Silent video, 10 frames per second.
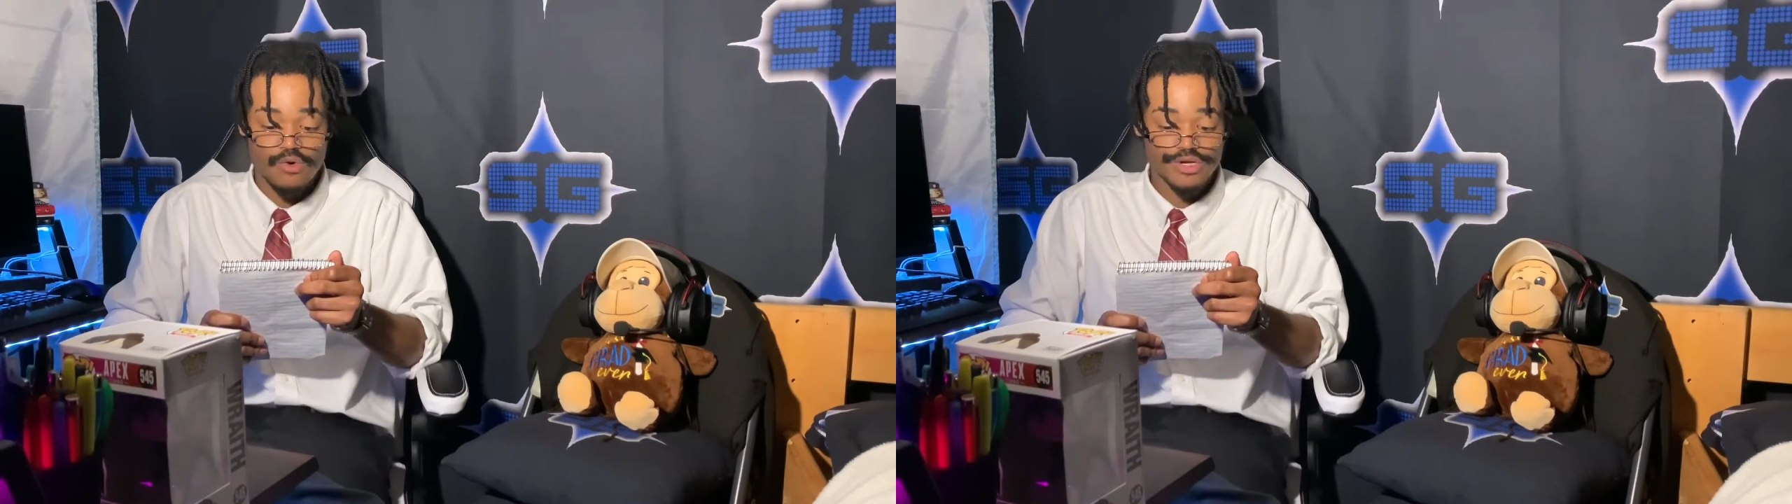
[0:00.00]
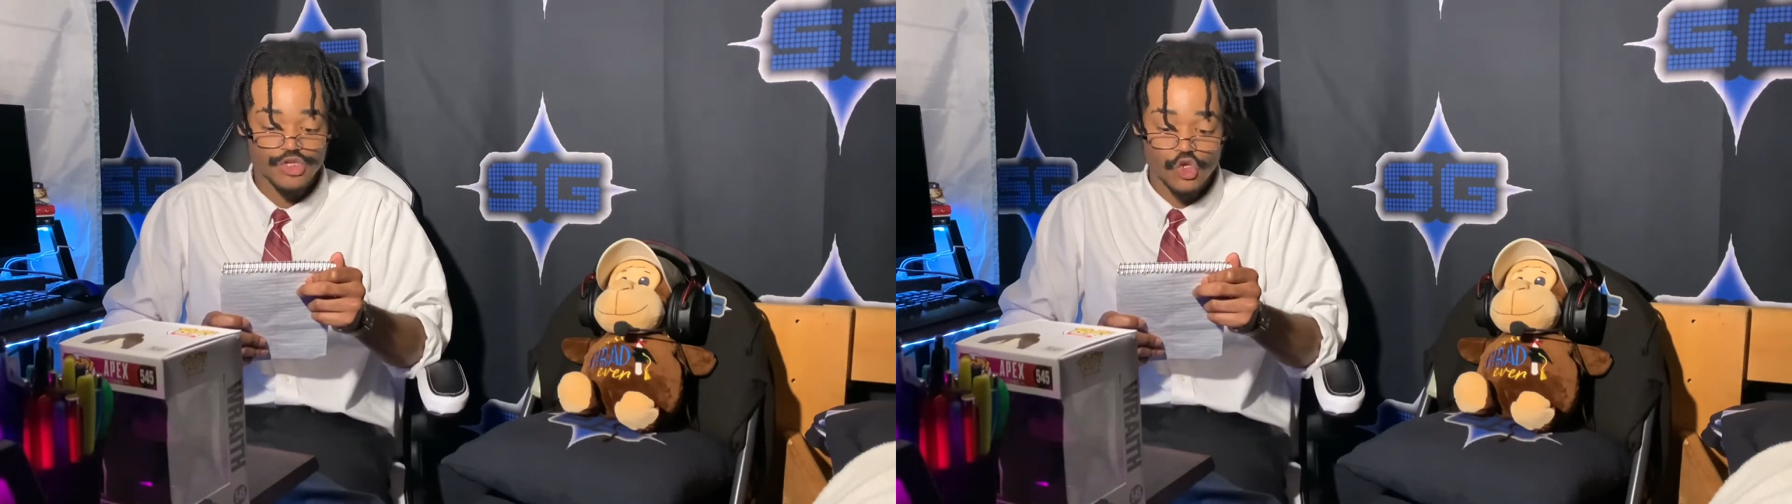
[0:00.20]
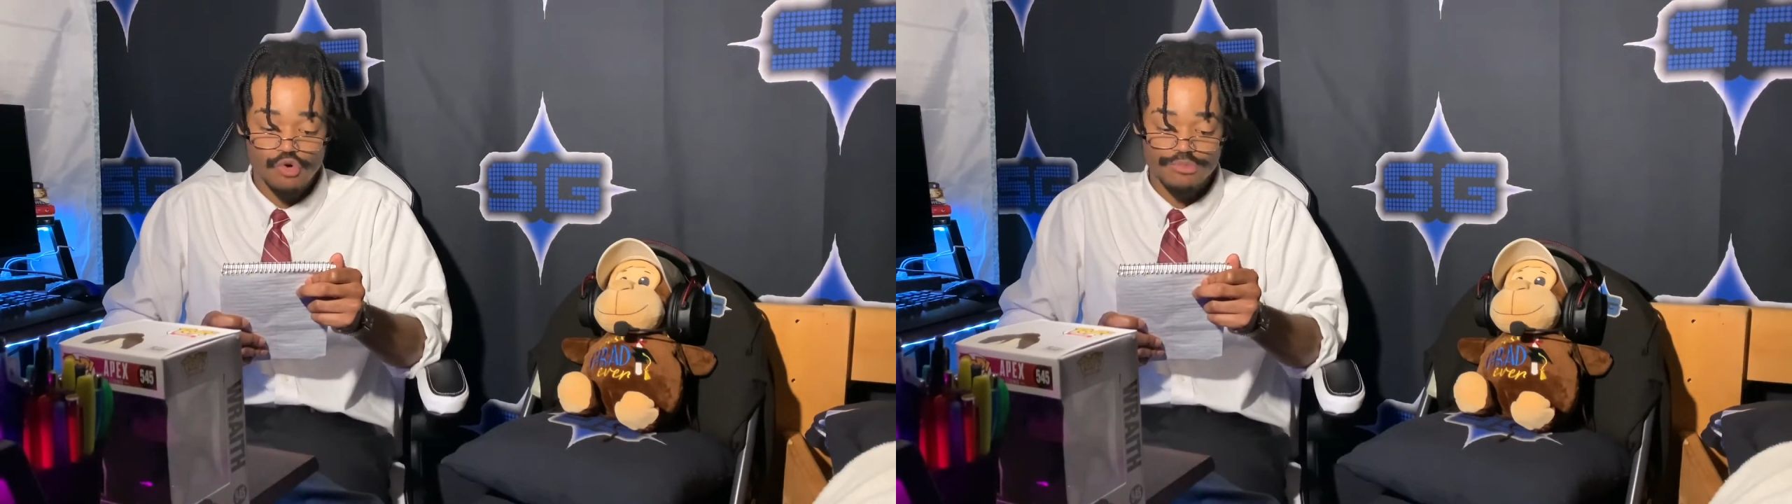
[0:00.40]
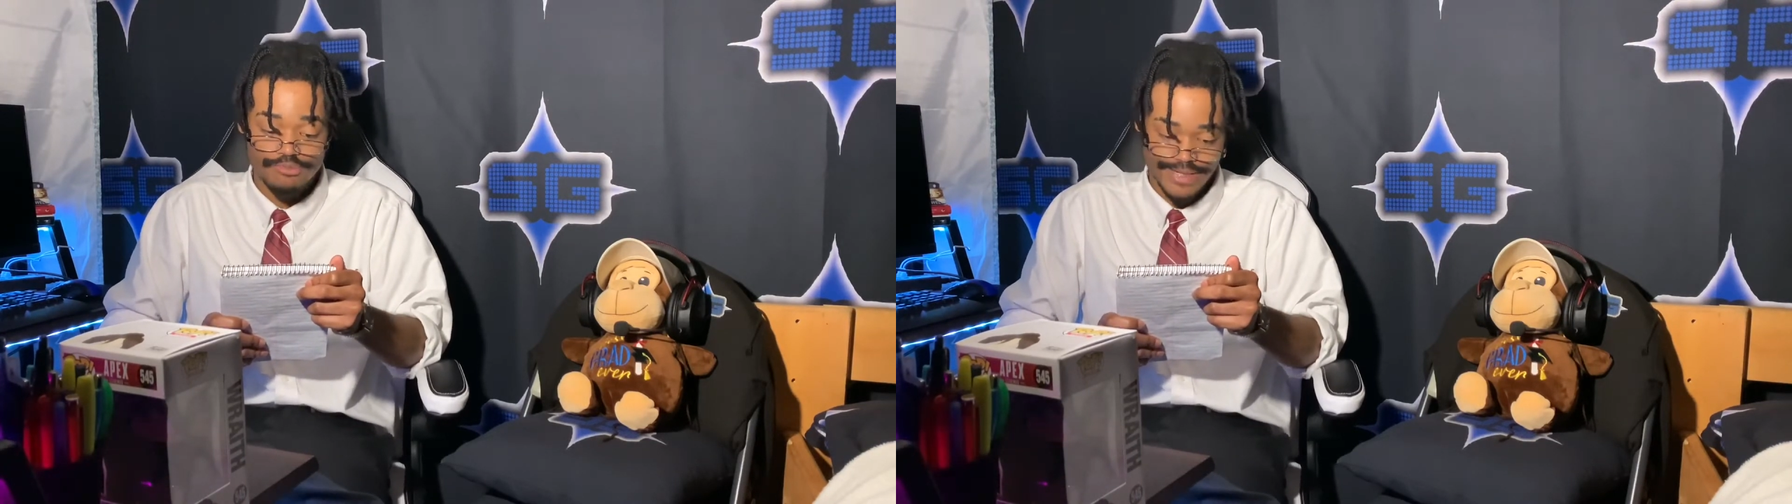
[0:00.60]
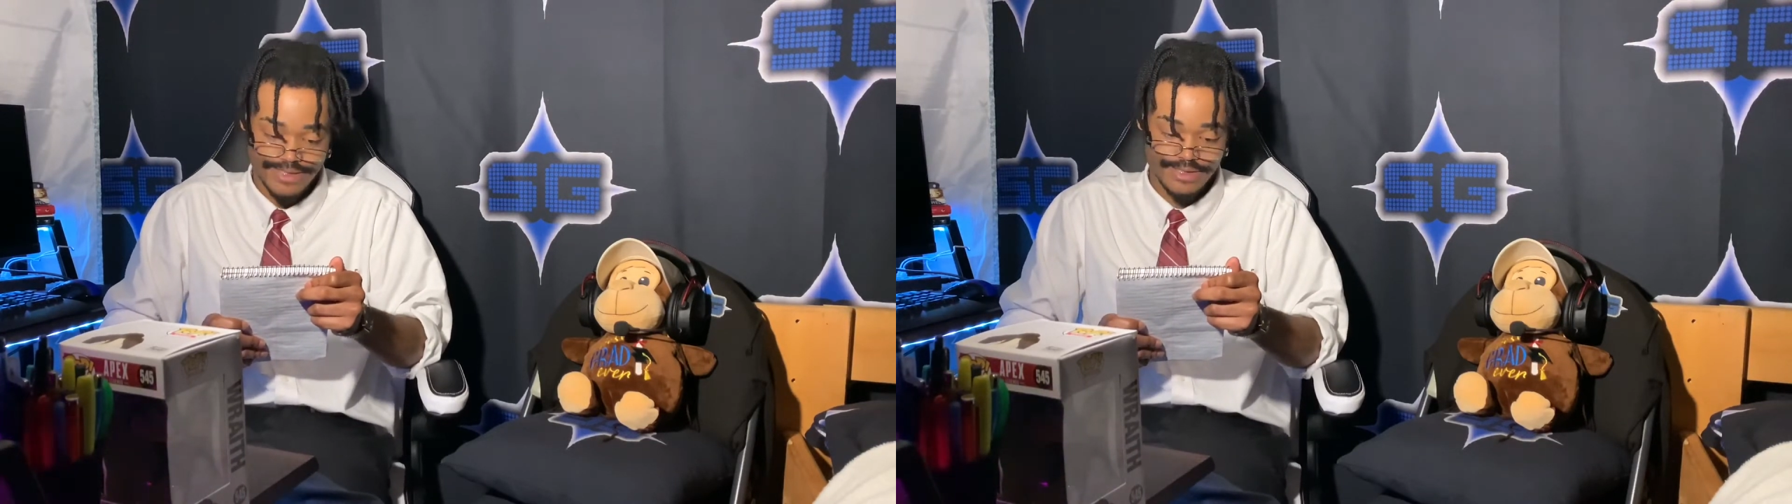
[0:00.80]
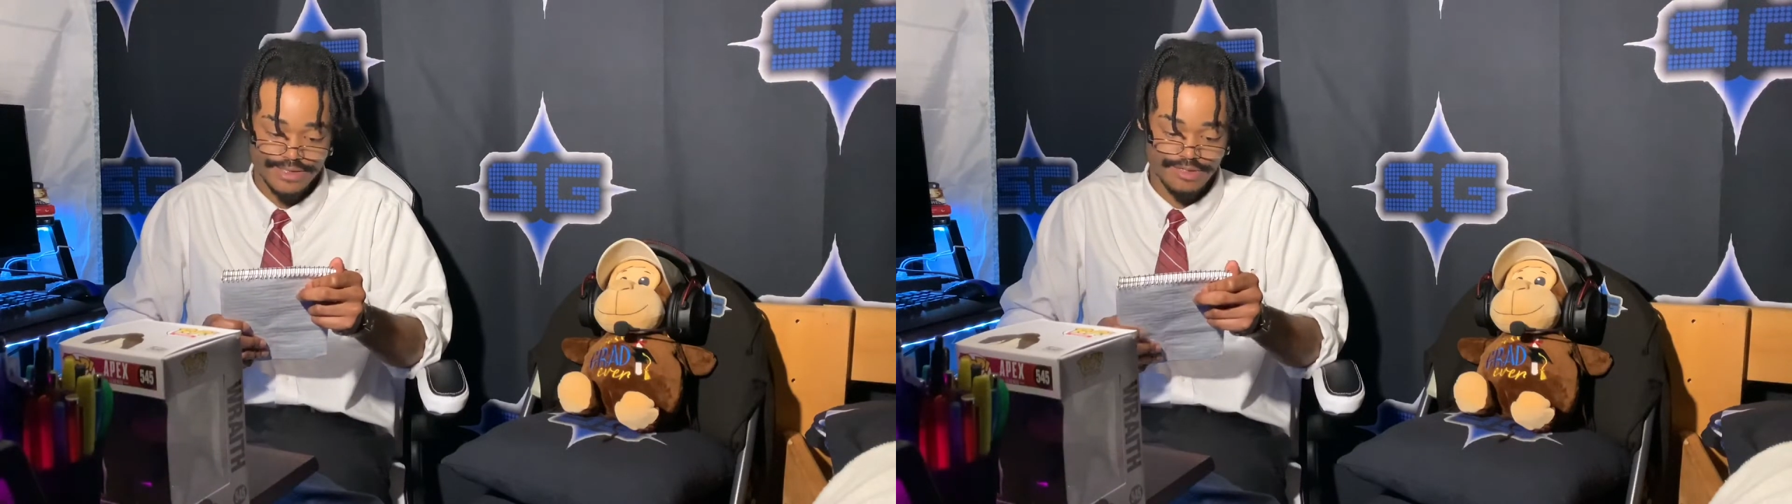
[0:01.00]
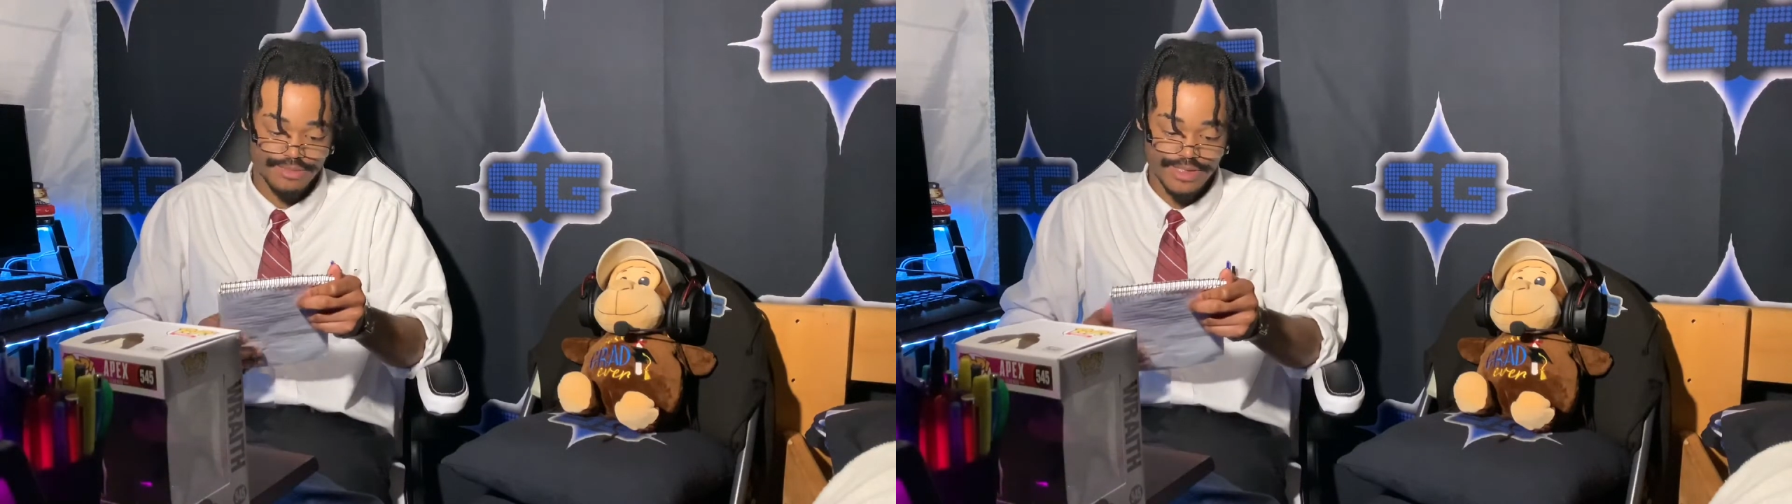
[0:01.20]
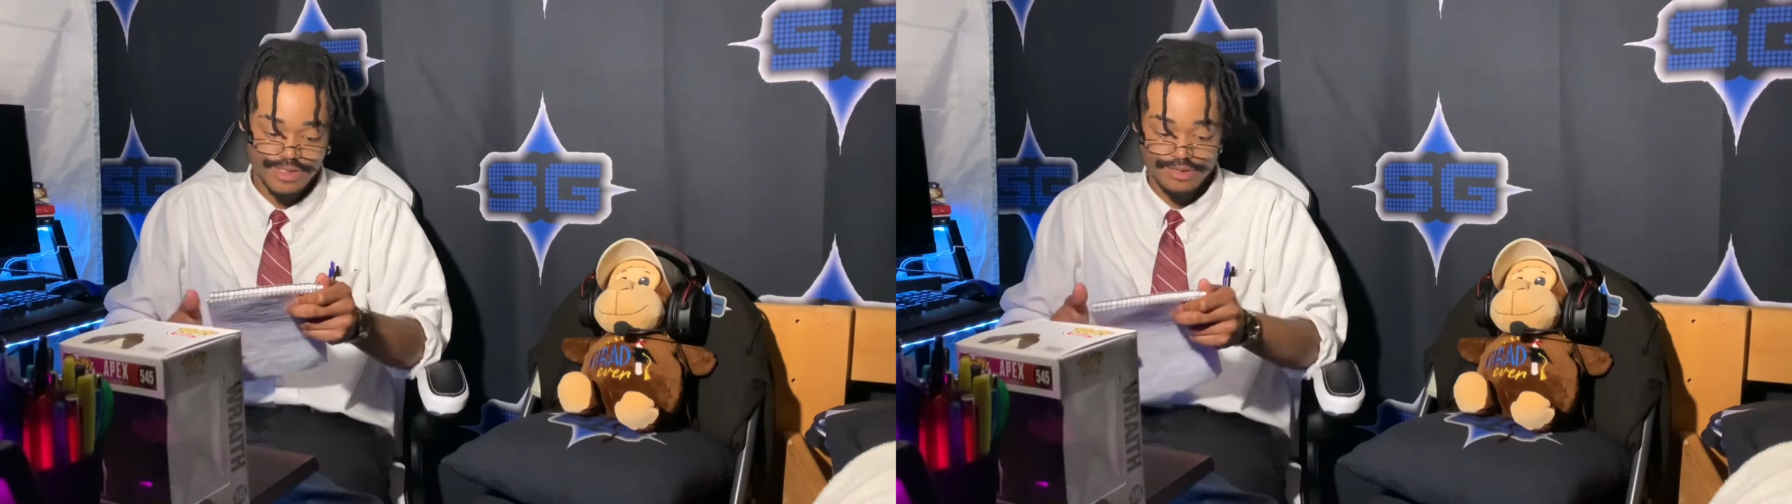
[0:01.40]
on a normal basis,
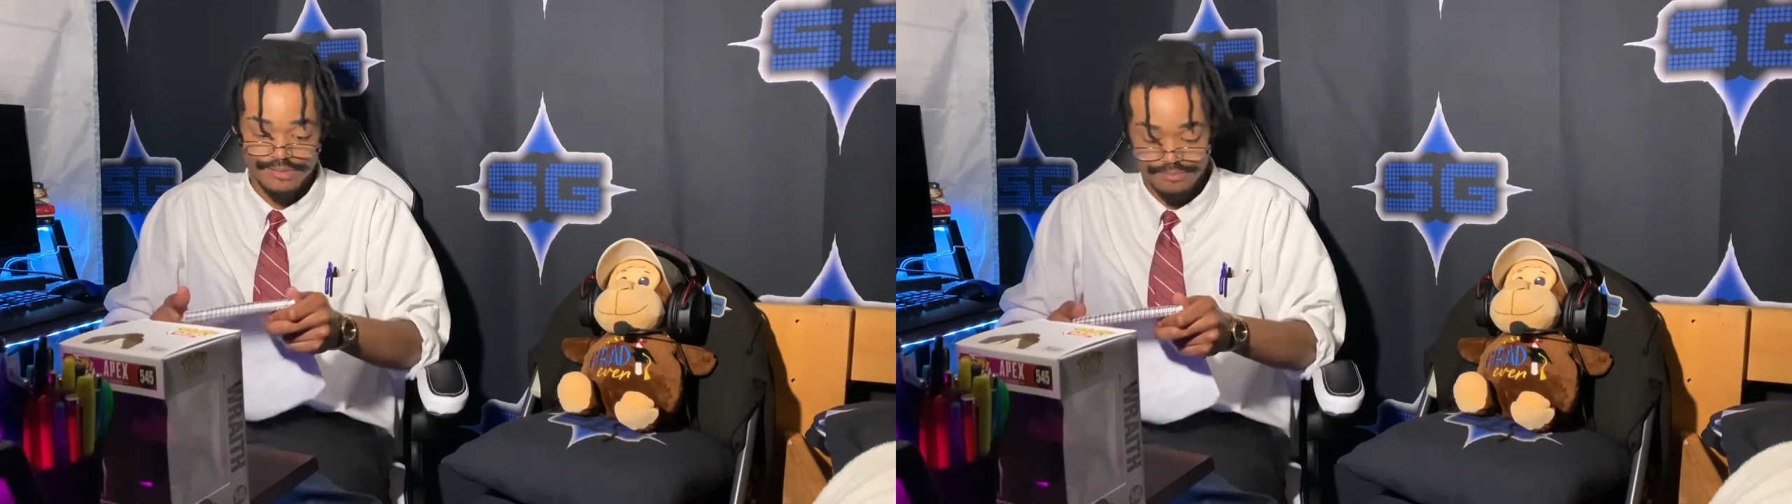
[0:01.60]
Peasy?